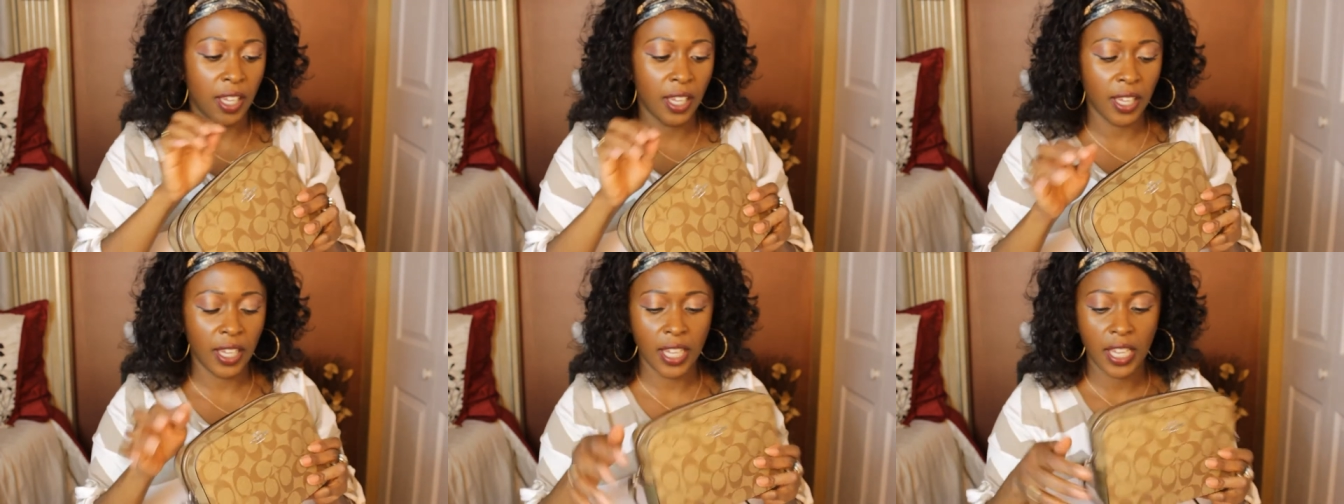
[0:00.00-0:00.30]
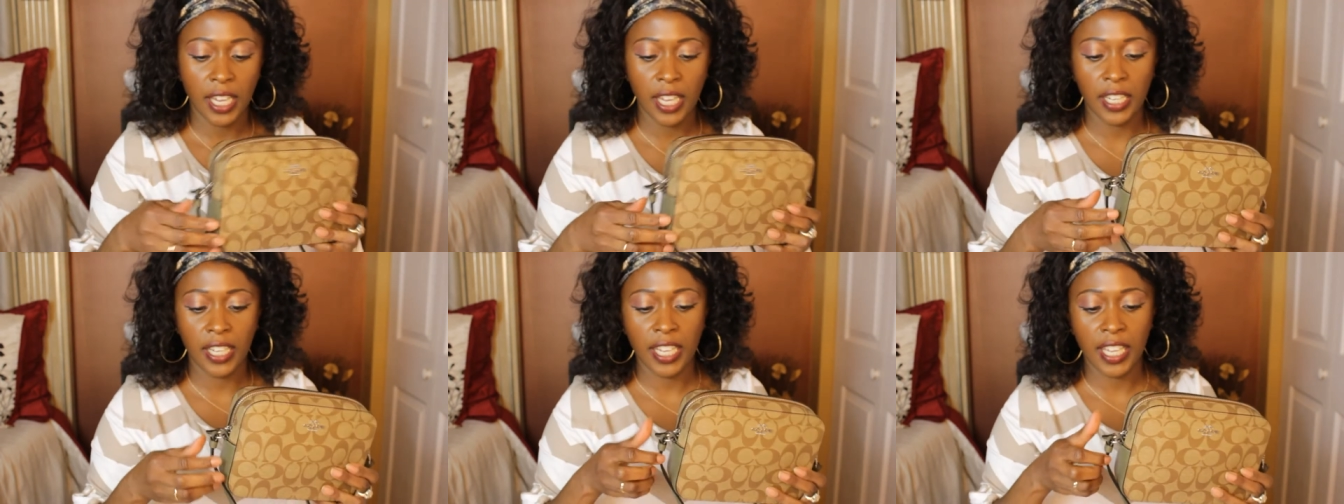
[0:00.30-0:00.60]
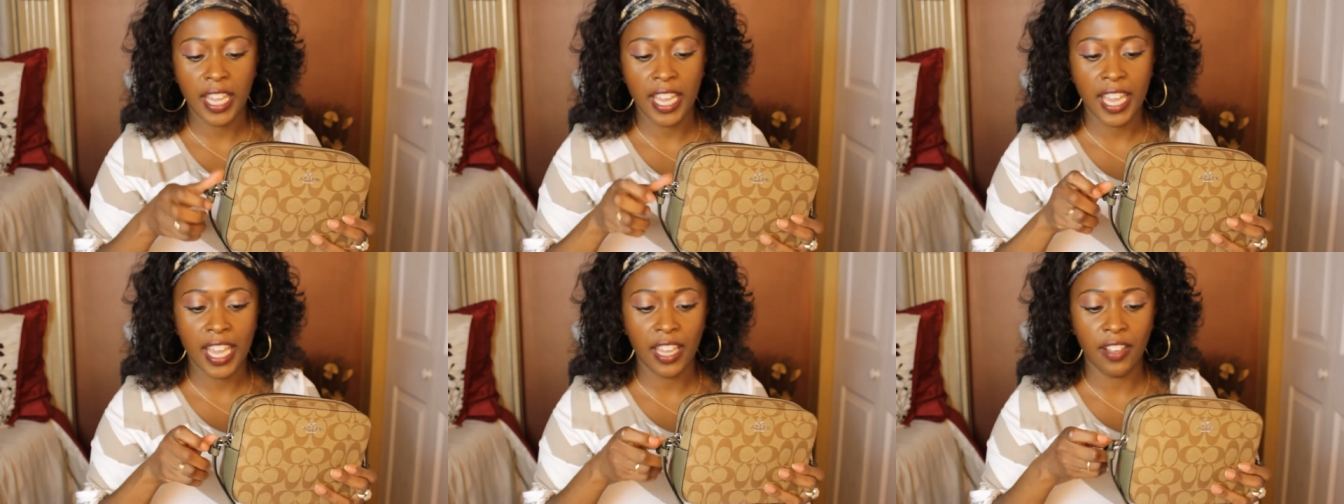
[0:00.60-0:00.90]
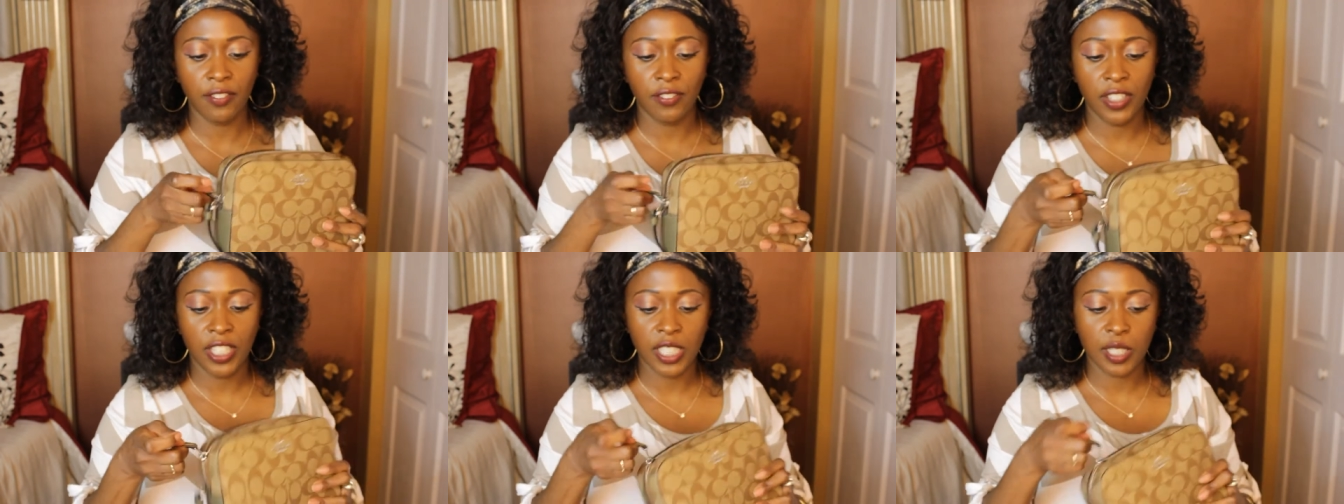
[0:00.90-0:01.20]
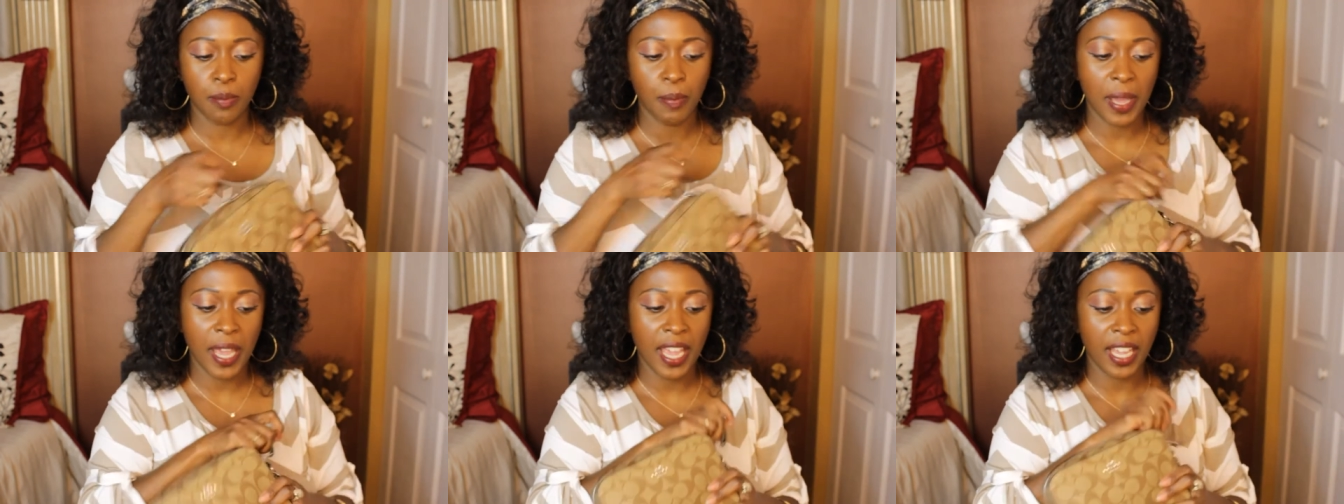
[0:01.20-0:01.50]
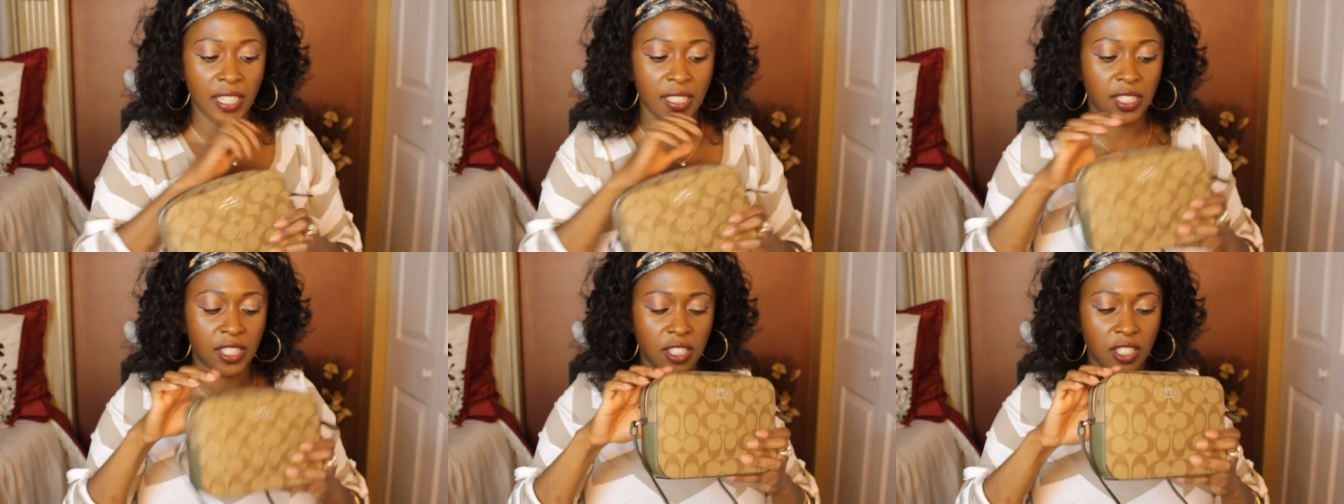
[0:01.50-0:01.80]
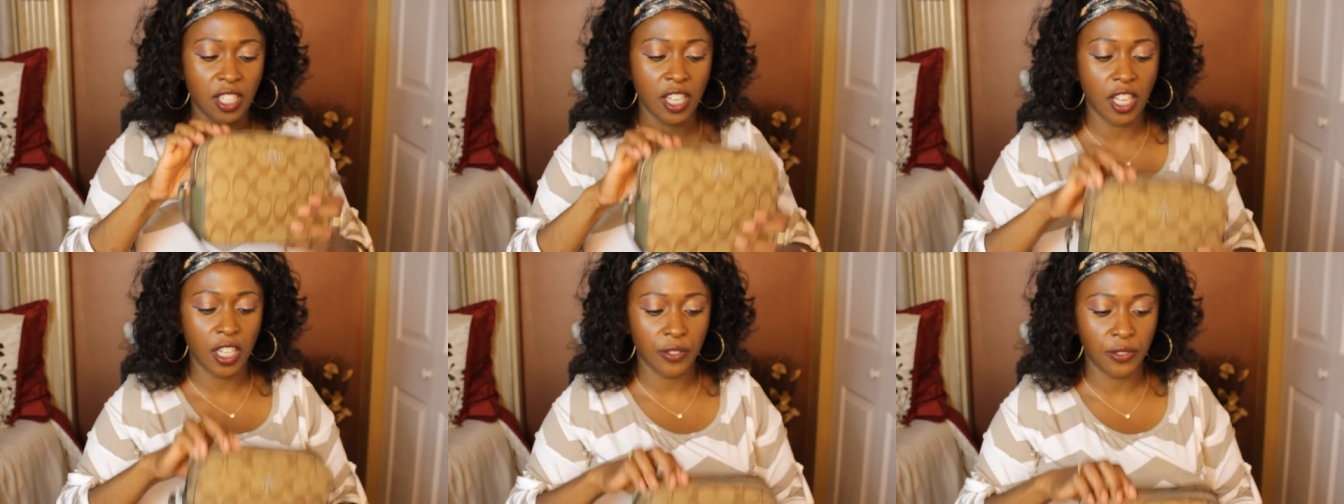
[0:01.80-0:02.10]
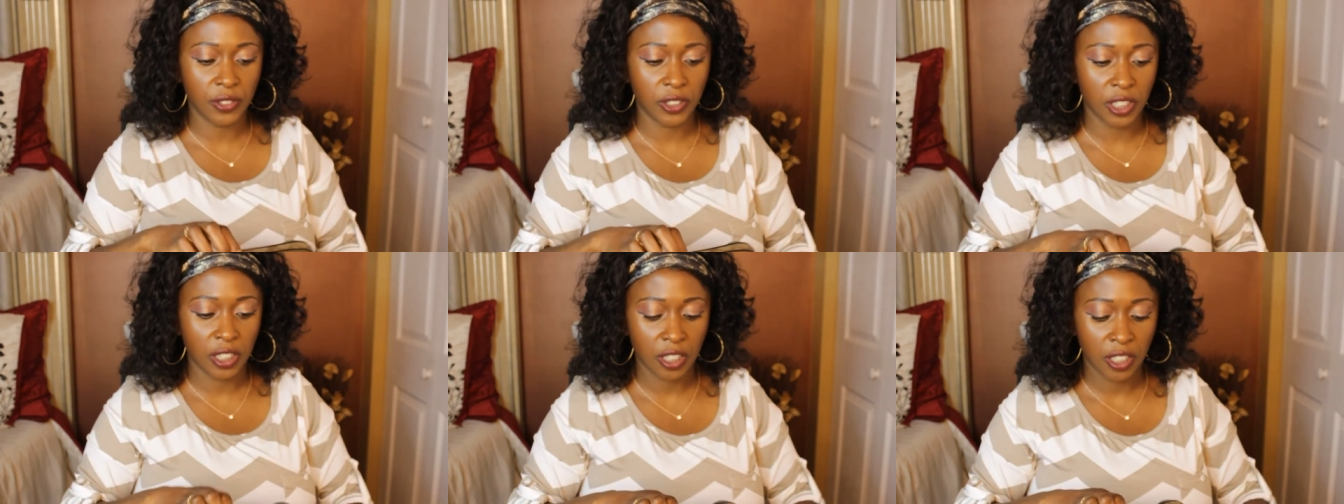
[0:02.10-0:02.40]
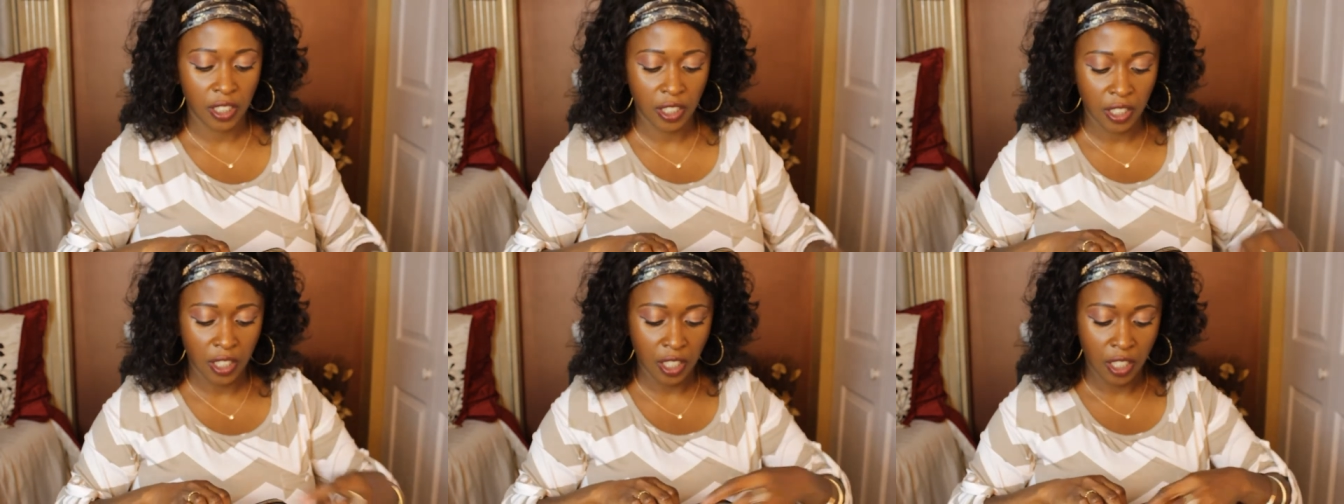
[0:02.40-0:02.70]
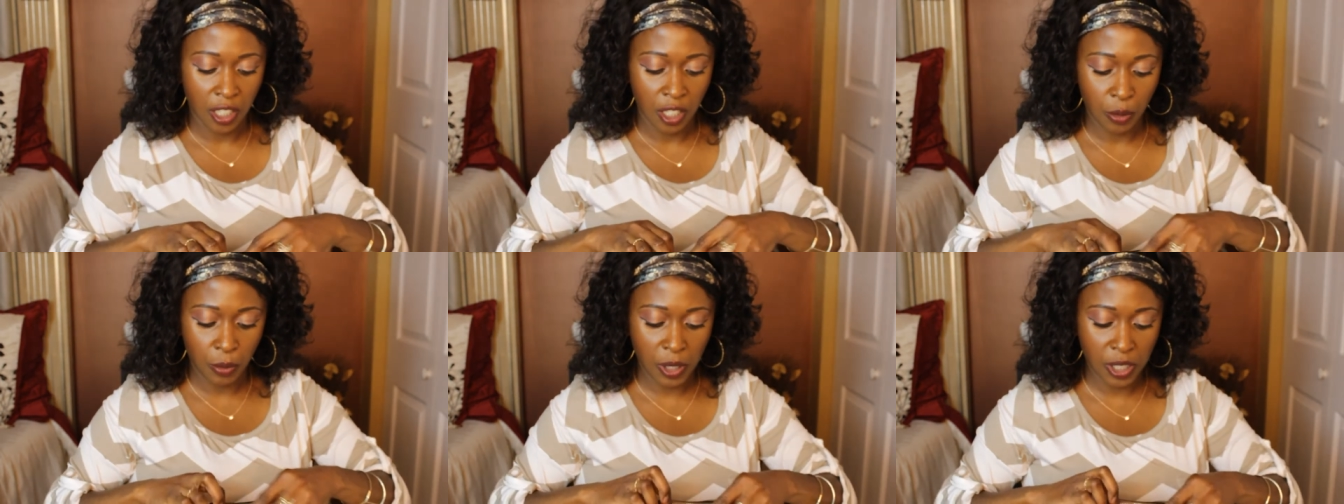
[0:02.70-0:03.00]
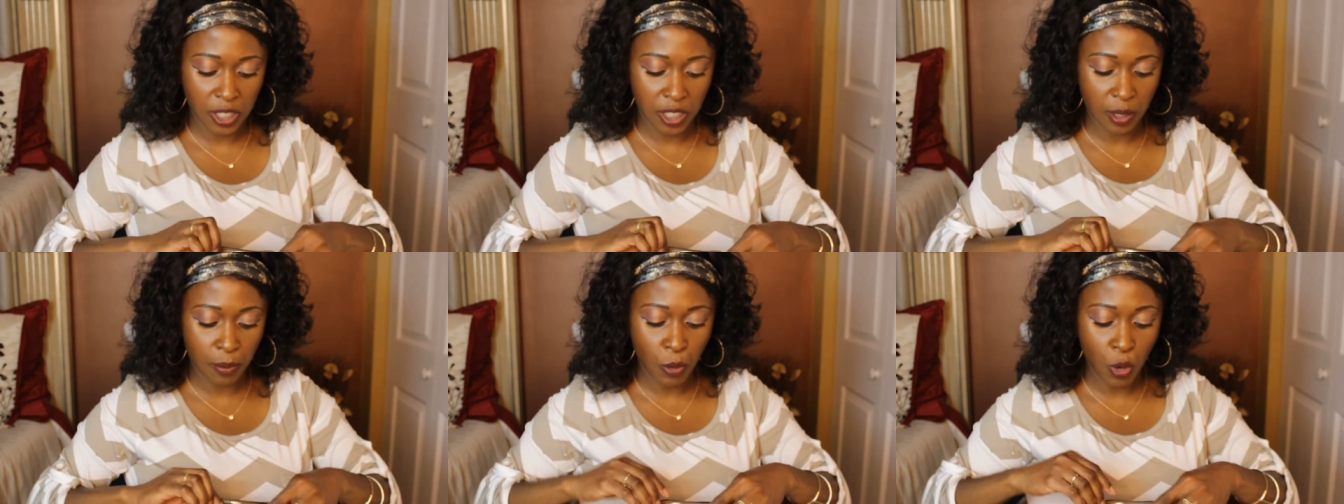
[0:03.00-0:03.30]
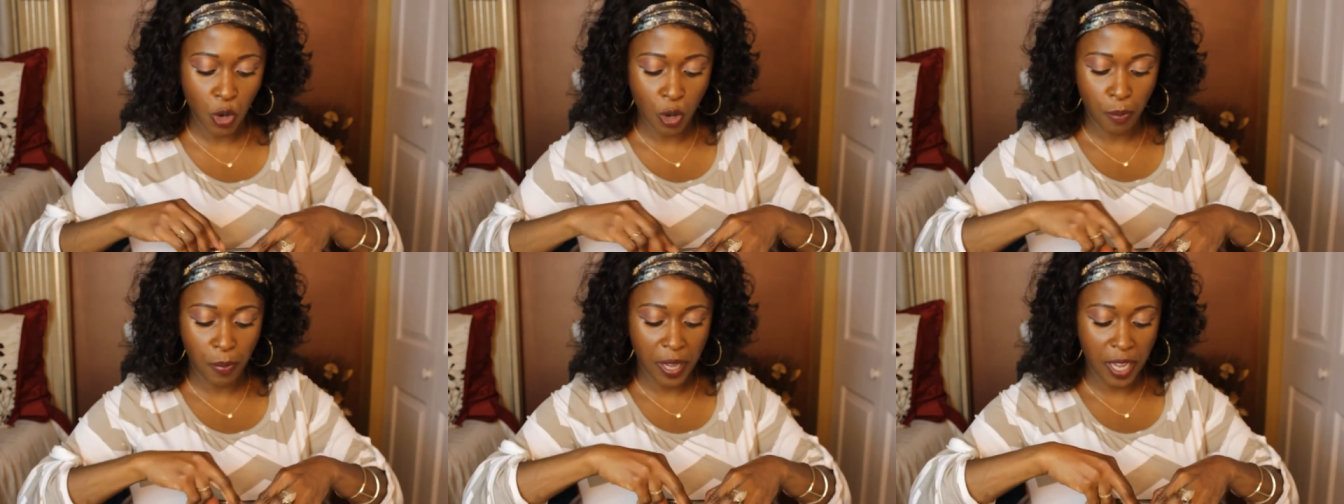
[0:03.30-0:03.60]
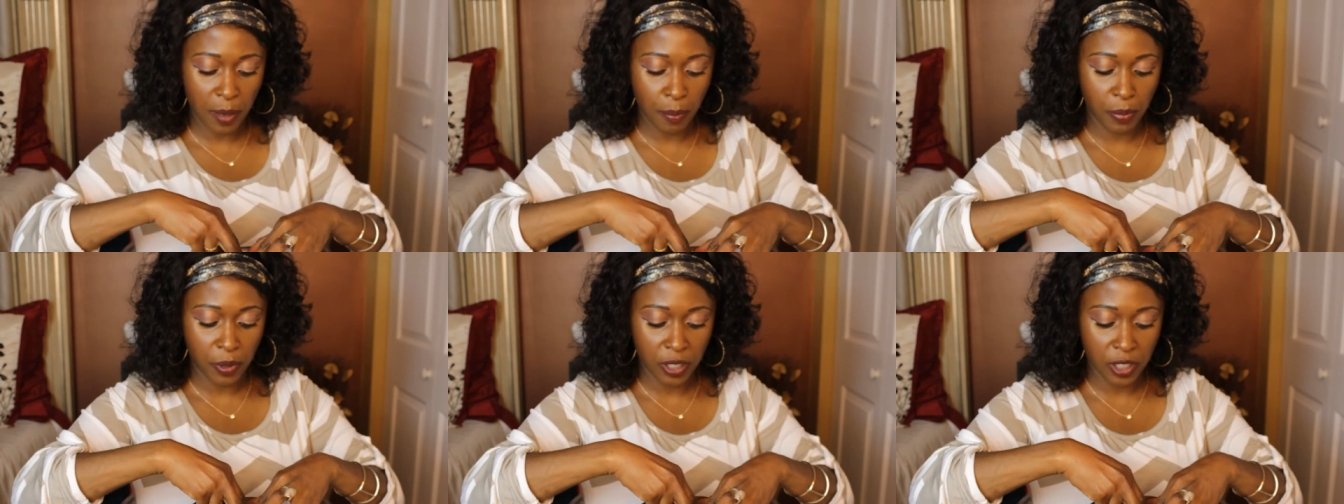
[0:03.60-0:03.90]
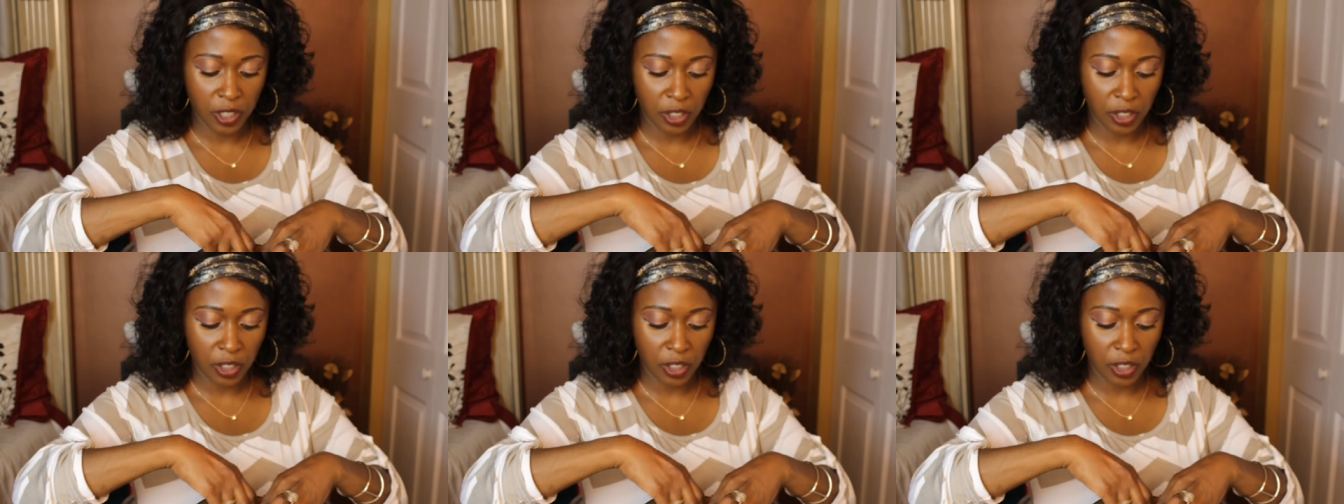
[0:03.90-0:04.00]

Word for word: and they have this bag stuffed with some more paper.